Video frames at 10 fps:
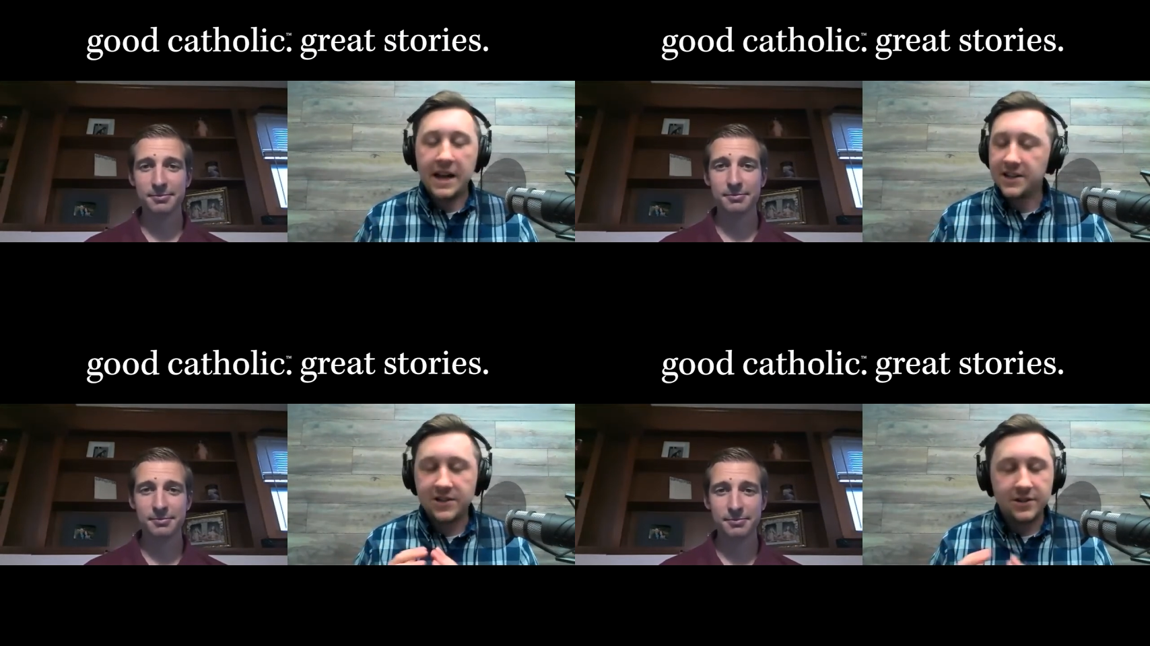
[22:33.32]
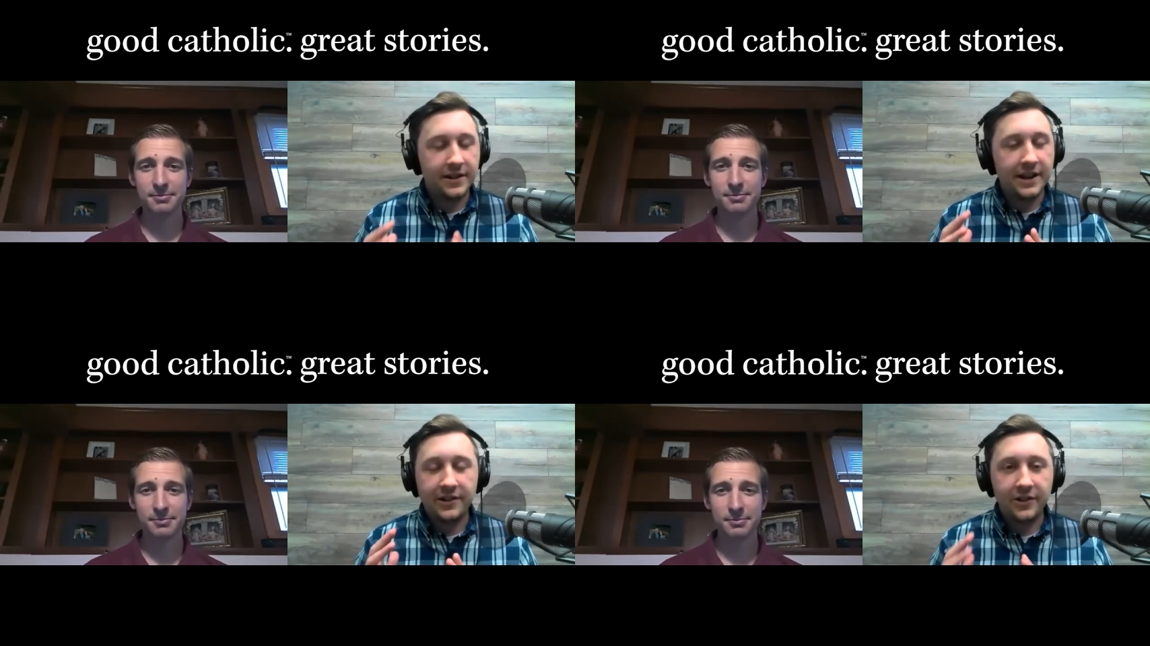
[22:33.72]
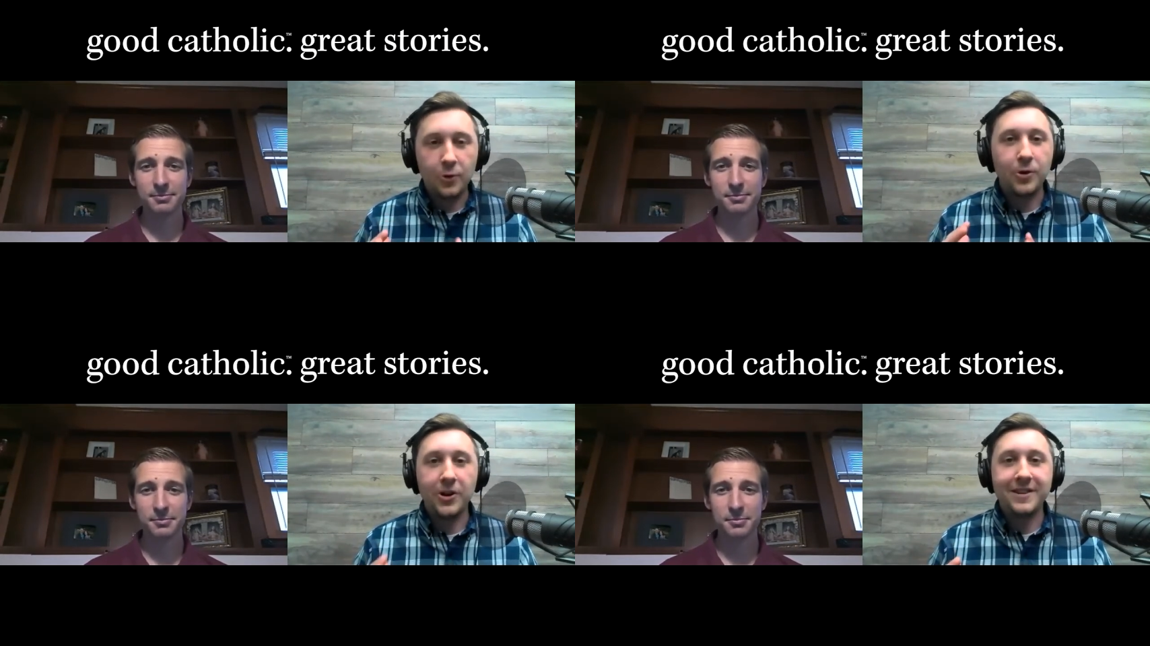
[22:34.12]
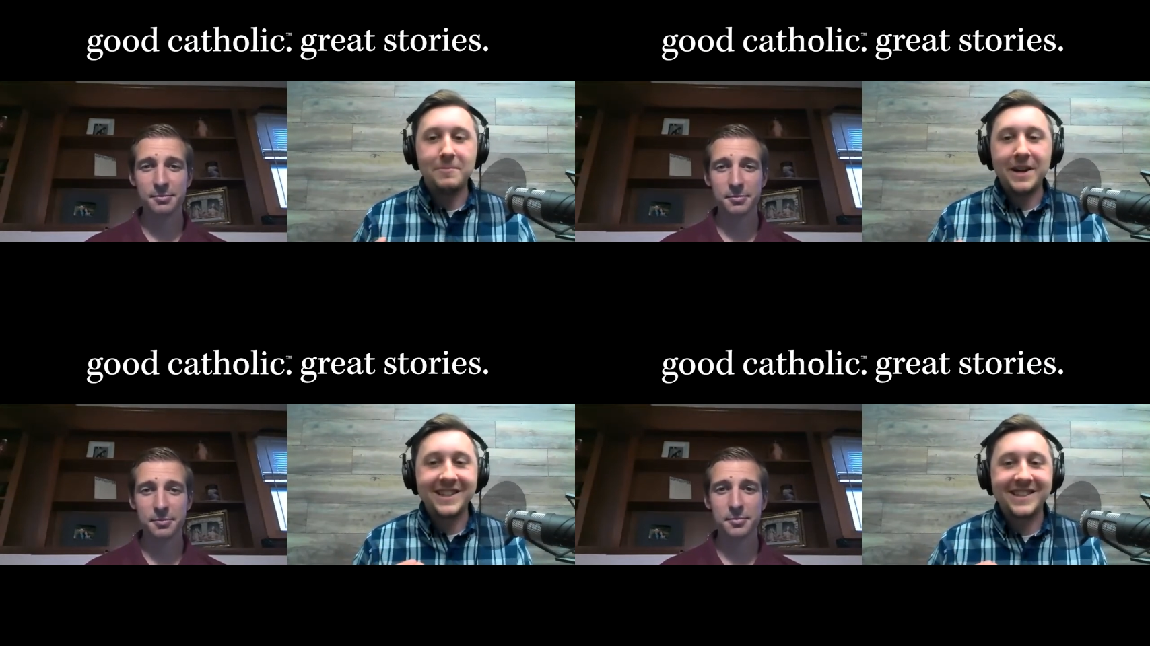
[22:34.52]
Speaker 1: that's, that's so
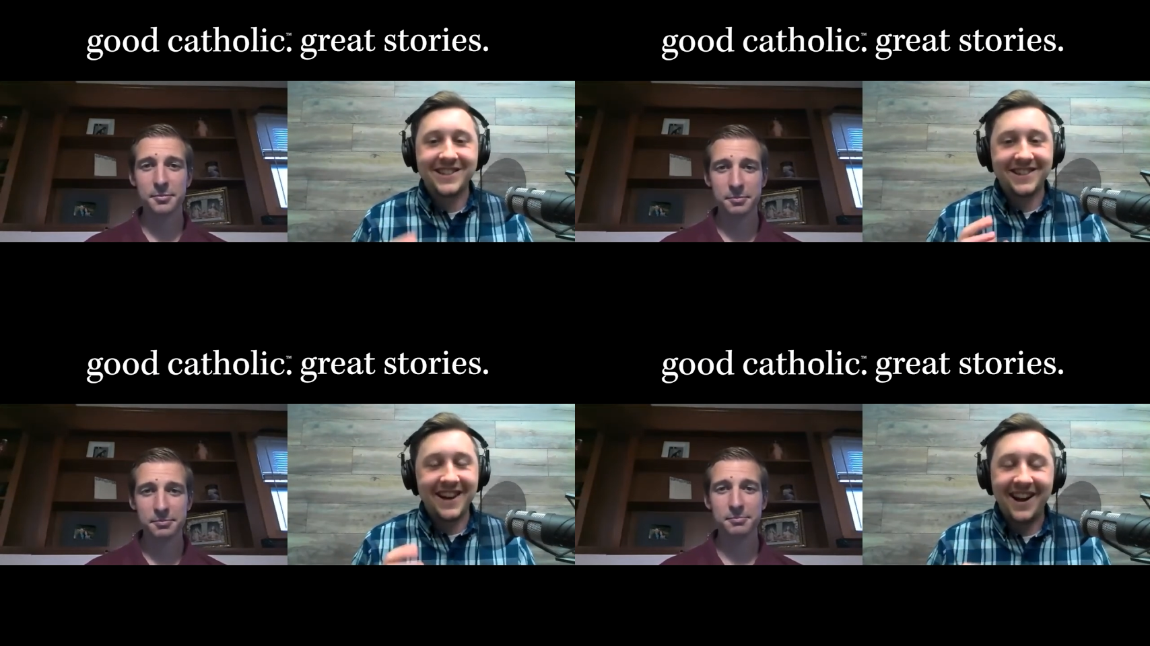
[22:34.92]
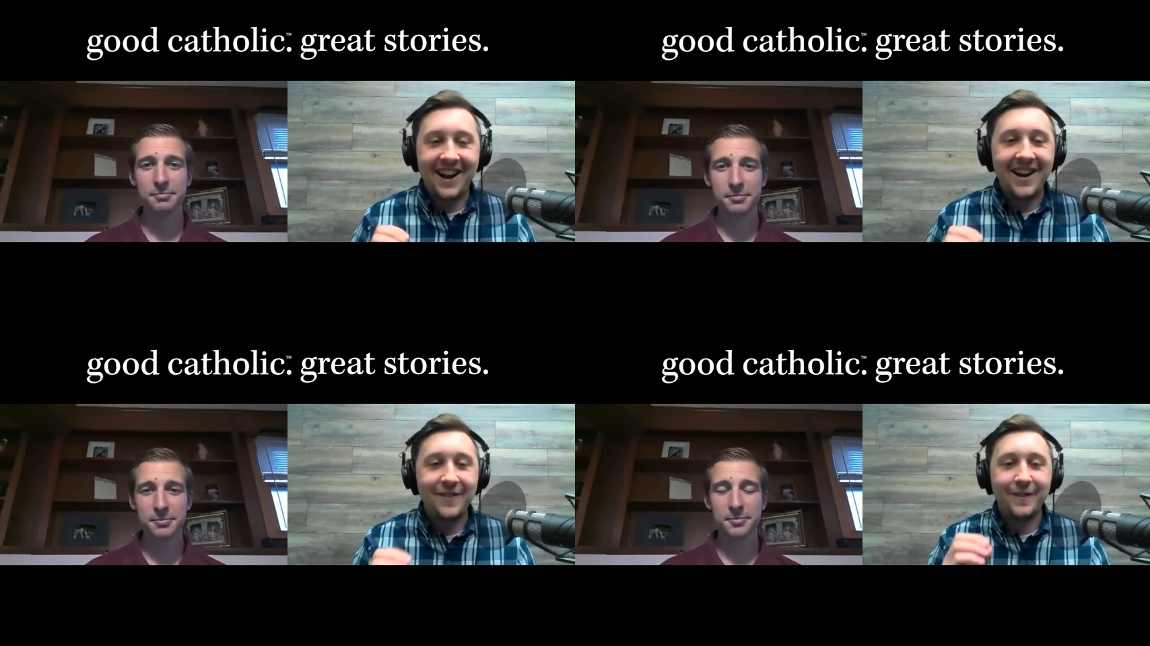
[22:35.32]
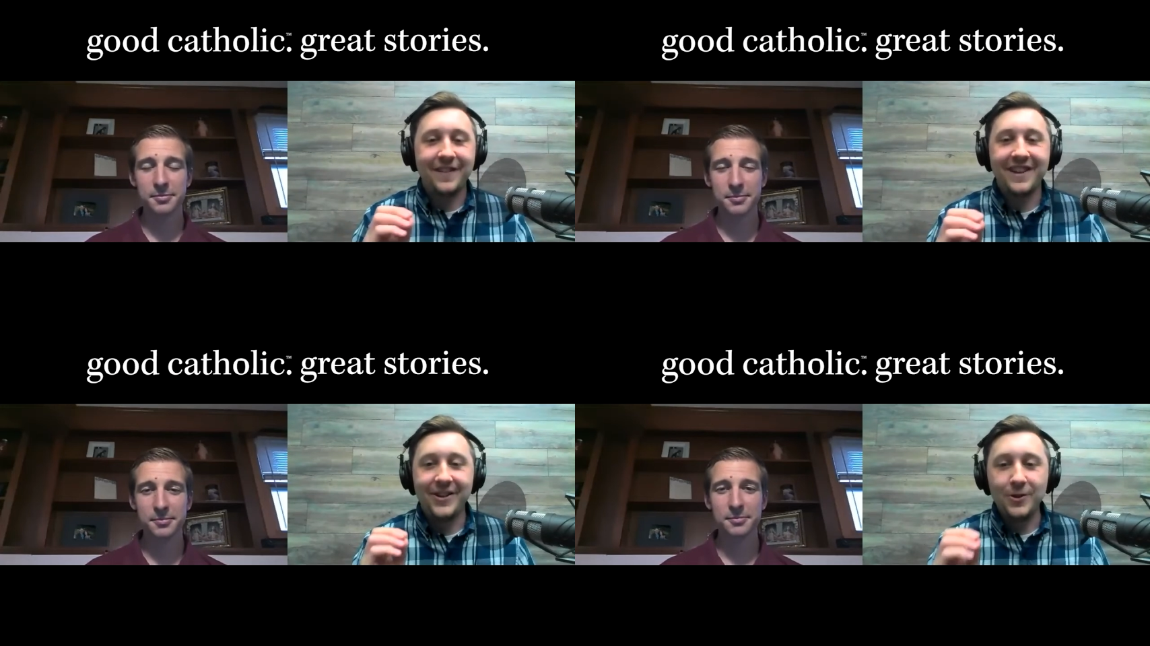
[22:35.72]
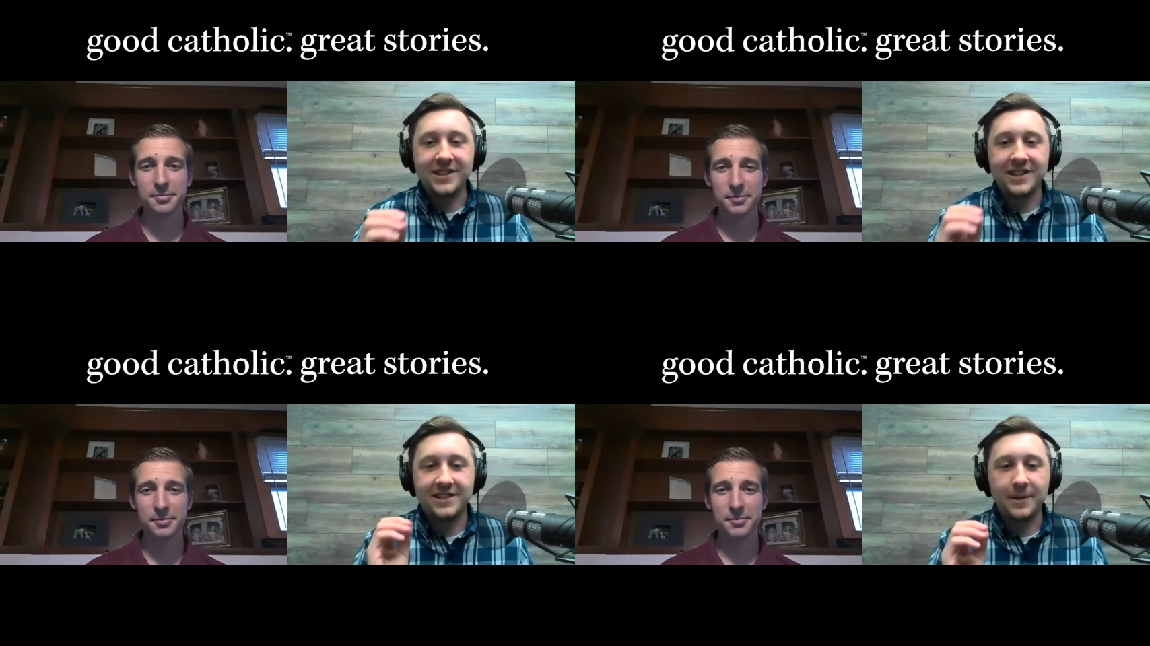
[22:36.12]
good, because it's, I've
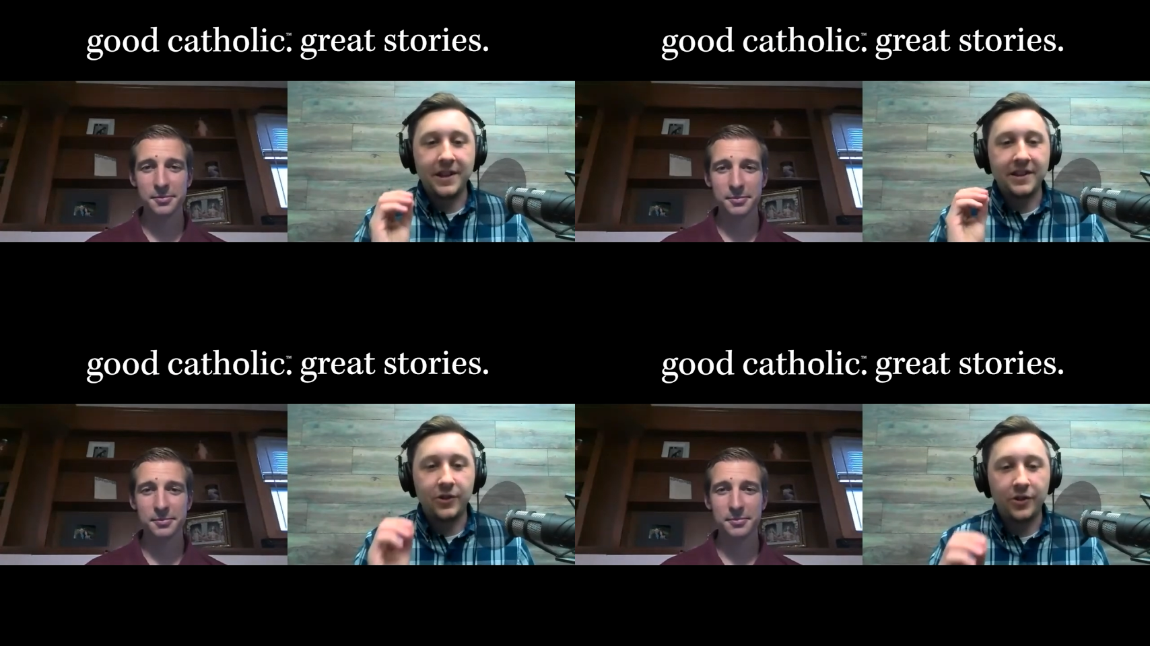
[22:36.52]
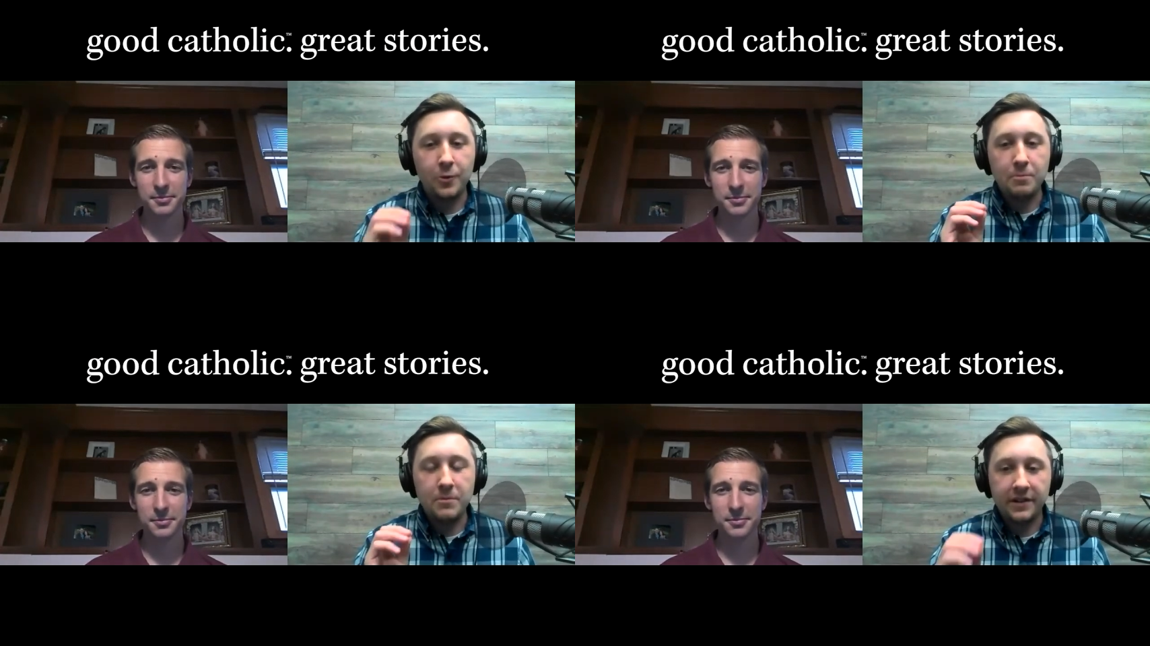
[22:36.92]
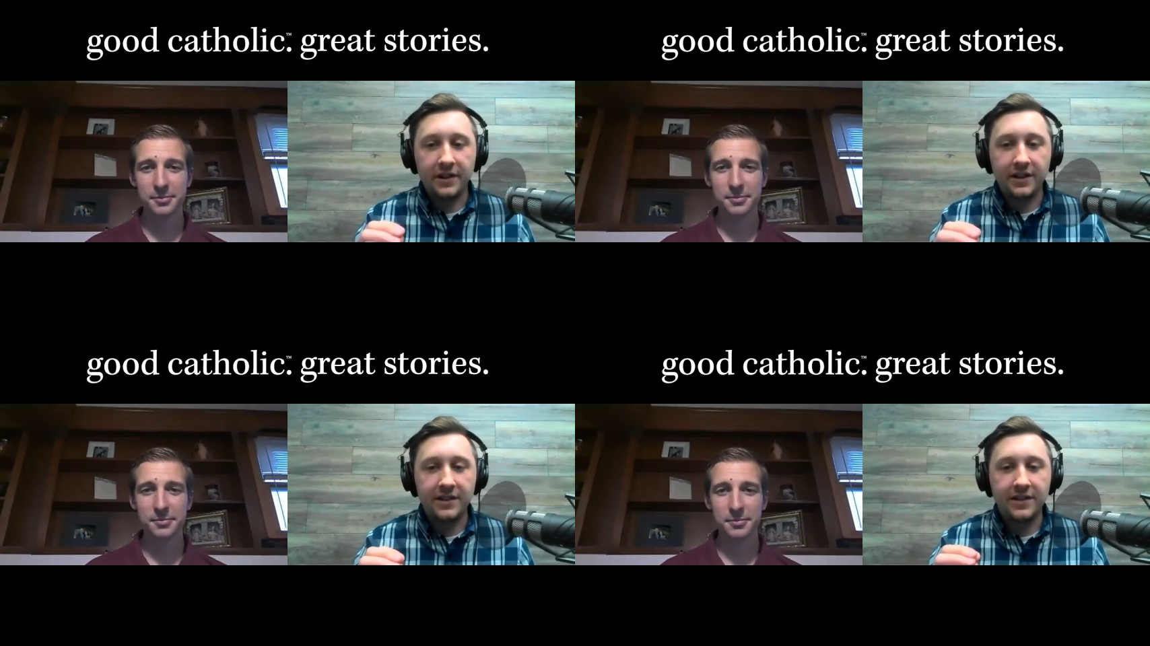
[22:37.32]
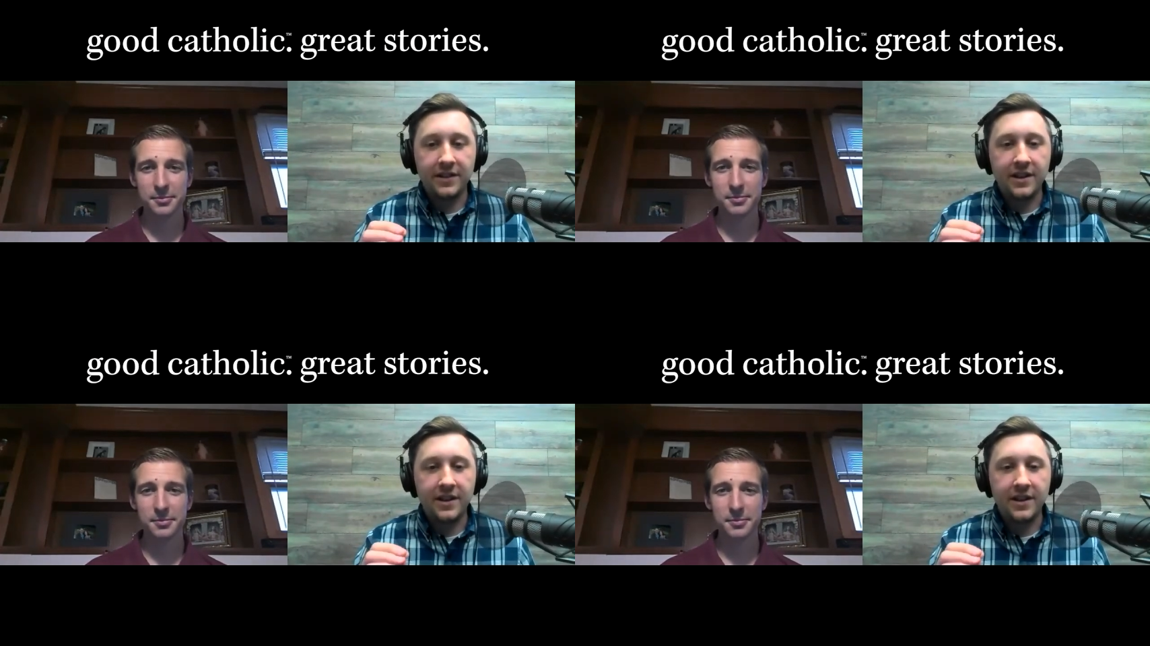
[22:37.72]
noticed that's something that's so missing